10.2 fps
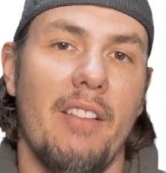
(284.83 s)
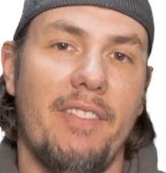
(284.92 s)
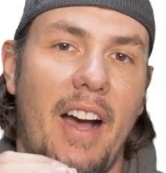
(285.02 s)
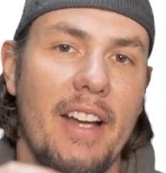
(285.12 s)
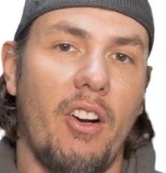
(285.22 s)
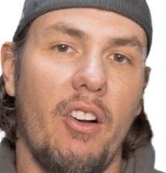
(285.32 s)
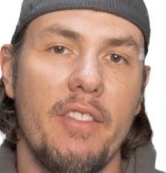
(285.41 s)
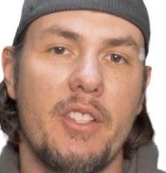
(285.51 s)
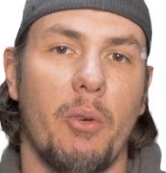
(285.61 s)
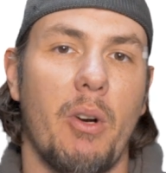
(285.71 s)
find all
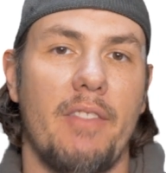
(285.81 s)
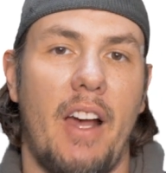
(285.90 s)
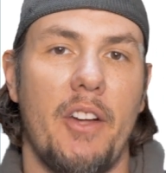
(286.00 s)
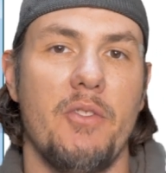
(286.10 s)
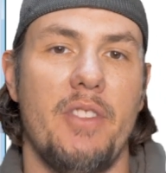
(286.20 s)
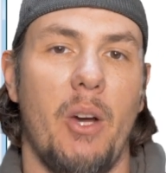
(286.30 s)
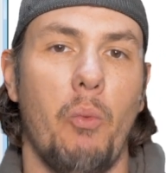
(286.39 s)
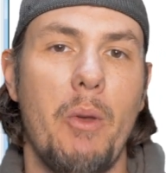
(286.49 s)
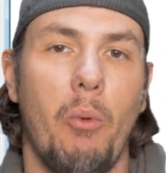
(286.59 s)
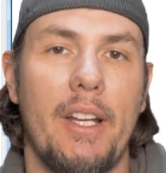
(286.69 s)
the torque values that
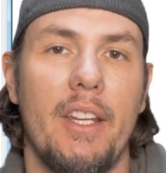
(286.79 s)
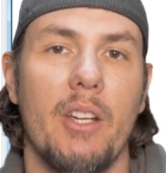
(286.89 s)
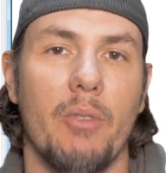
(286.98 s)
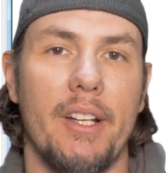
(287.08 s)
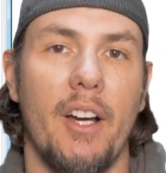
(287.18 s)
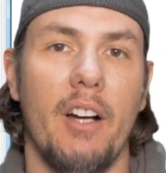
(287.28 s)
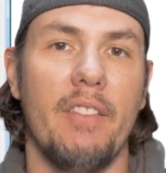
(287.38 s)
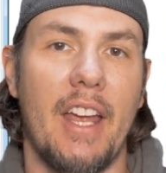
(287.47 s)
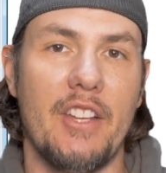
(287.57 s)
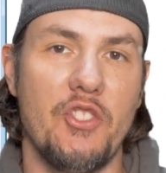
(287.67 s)
we want to get rid
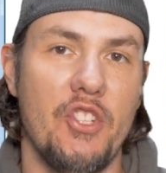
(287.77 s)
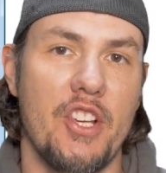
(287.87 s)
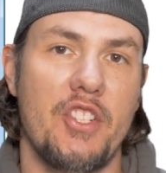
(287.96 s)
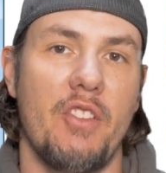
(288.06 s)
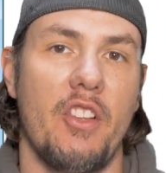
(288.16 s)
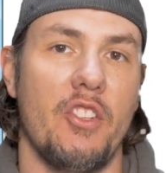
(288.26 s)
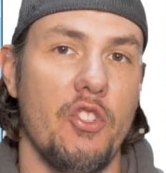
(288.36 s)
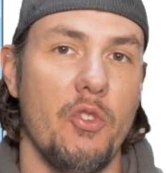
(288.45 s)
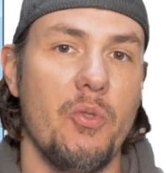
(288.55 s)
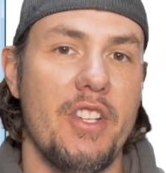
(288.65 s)
of, and just
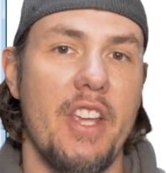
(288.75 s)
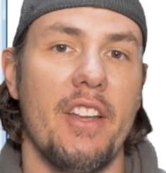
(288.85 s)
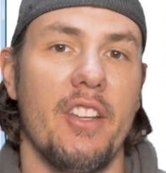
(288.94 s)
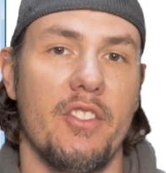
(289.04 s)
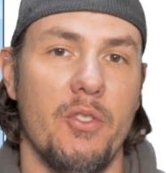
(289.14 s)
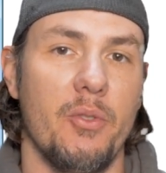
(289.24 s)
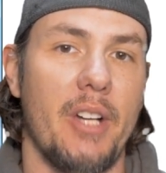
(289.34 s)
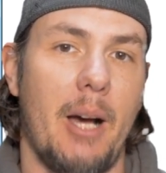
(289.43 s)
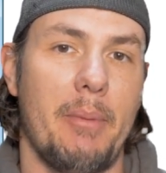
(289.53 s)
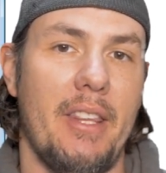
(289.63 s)
use it to
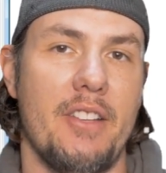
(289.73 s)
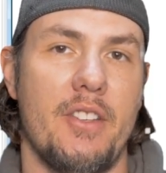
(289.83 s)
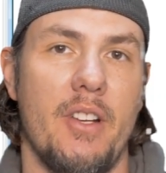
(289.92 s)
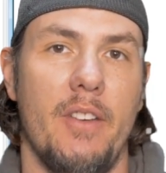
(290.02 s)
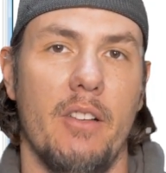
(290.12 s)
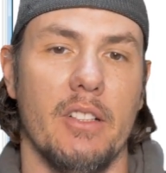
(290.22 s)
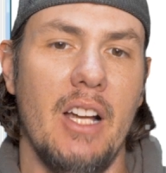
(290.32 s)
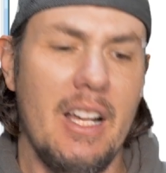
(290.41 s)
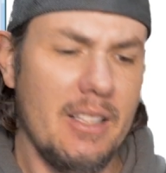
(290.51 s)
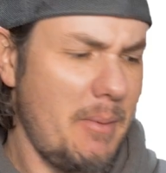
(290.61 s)
copy that stuff over.
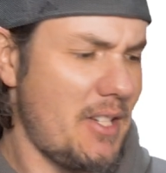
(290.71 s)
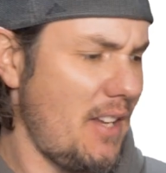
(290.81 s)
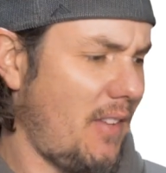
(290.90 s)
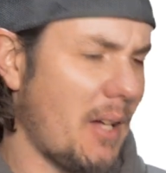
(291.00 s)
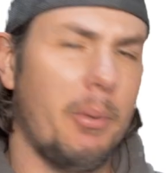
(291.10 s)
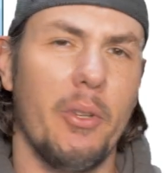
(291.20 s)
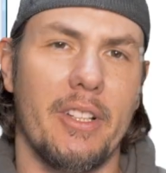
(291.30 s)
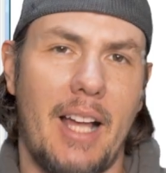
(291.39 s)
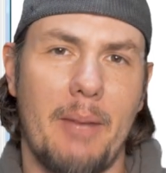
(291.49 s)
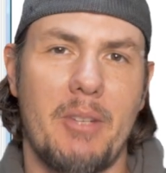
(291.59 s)
Let me see if I can pull
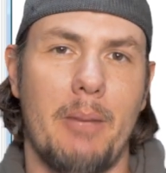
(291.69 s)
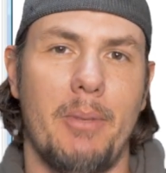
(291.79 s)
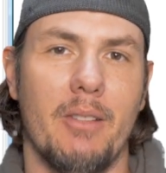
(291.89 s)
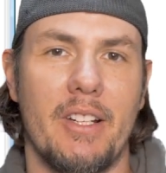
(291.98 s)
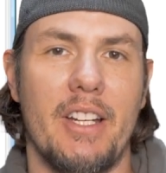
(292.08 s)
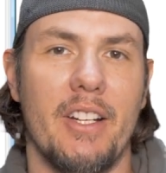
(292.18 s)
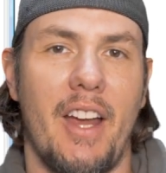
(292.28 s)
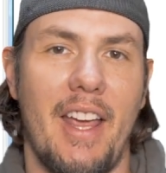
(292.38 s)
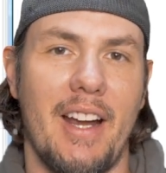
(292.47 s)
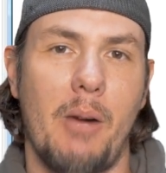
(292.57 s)
the laptop over
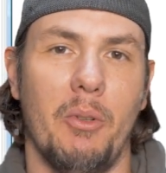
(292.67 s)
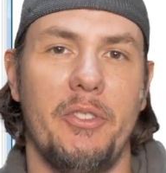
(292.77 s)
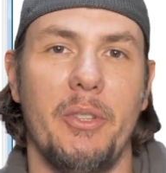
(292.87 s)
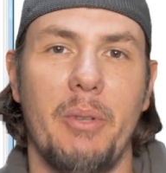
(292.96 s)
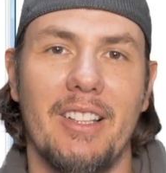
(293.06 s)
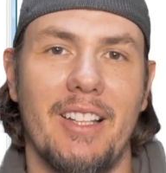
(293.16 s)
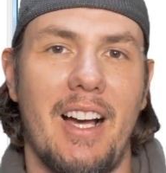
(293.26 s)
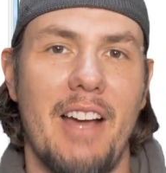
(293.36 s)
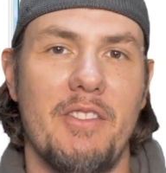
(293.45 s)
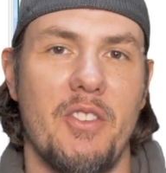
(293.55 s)
here, and I will do it
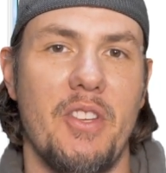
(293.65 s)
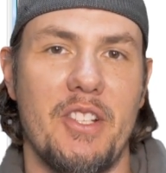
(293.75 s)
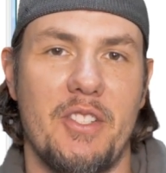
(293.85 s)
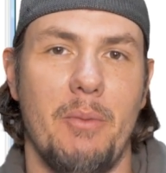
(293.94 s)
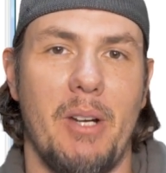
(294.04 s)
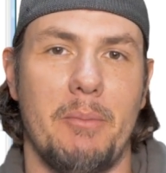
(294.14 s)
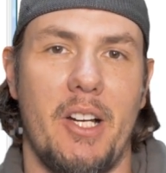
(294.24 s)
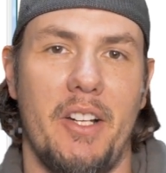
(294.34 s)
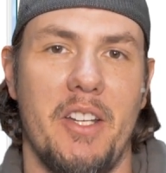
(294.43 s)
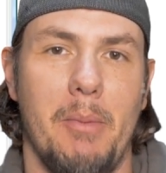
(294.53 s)
live so you can see what I'm
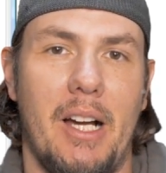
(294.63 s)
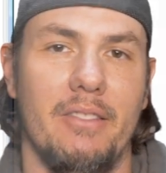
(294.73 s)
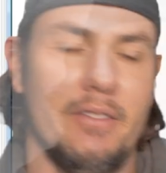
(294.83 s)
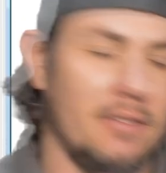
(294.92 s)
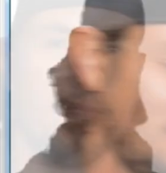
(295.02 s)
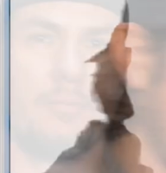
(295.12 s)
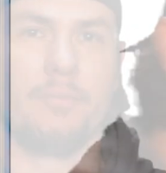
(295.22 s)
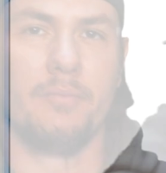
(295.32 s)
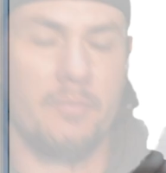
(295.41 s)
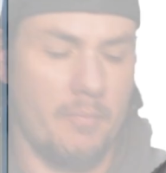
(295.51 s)
talking about.
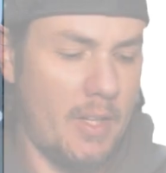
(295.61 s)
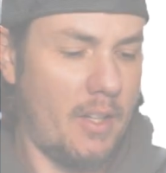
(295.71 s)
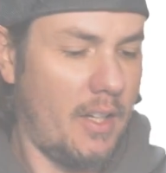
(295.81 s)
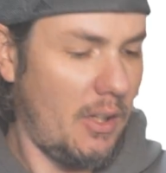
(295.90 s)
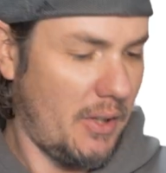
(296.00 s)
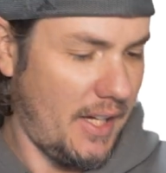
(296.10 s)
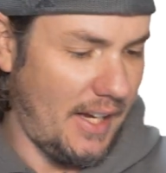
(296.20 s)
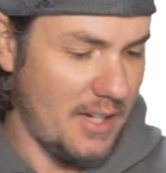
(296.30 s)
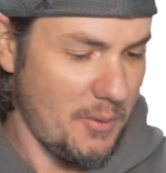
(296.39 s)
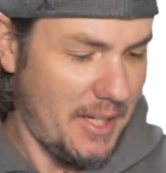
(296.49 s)

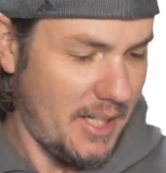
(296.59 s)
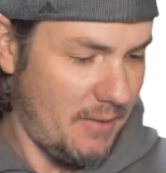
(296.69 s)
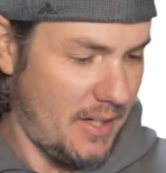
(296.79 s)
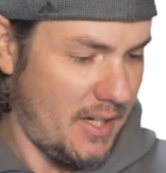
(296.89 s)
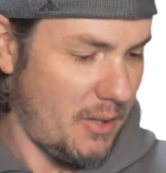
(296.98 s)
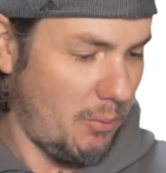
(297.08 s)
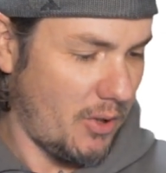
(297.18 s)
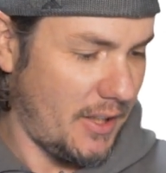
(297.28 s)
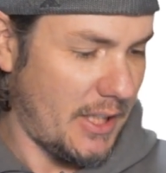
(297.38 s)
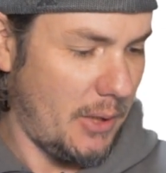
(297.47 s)
Okay, as we come in here,
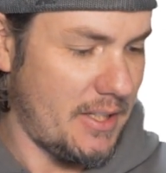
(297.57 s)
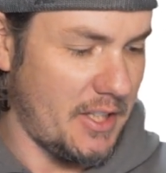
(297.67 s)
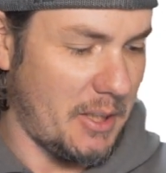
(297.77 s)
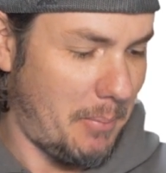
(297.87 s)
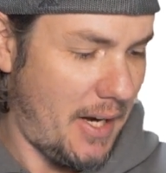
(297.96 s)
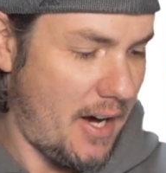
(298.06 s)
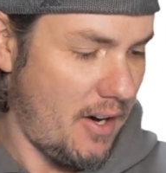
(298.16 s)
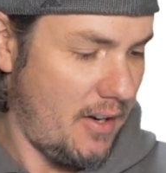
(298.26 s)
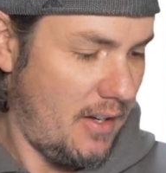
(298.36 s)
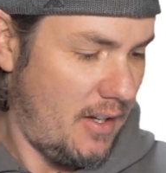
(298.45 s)
we're going to go into
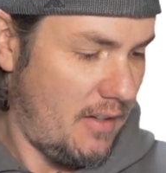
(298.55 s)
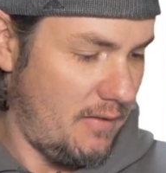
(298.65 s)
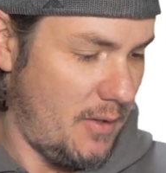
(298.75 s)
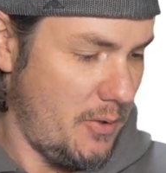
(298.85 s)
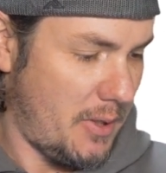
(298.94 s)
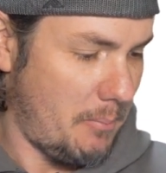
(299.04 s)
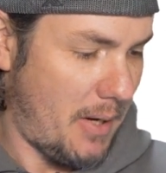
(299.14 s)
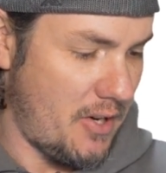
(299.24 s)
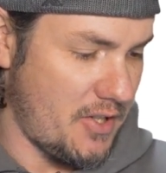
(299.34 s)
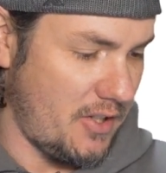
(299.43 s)
compare, view
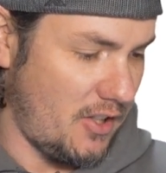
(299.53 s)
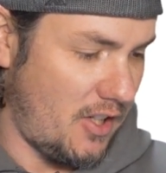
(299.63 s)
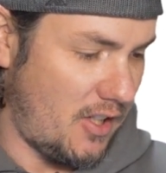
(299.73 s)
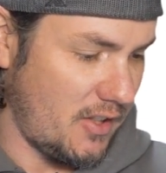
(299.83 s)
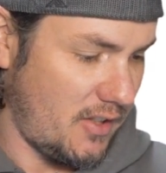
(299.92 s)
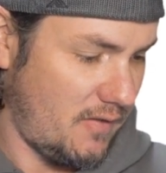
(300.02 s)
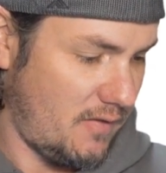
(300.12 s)
comparison log.